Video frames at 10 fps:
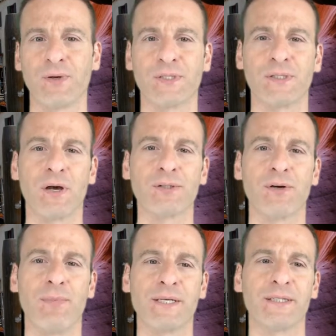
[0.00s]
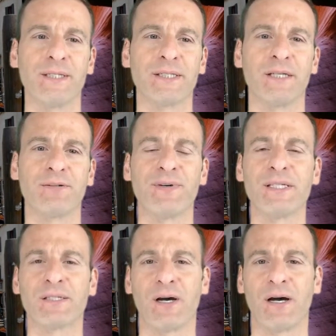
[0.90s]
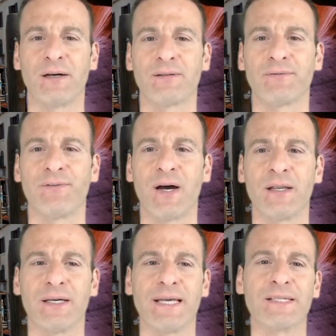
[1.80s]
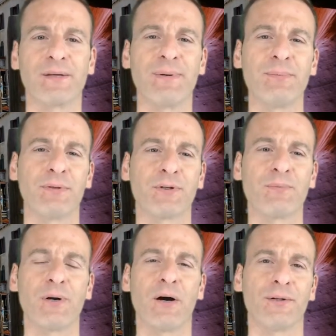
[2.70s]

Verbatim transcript: Moses also mentioned the sons of Esau fought against a people group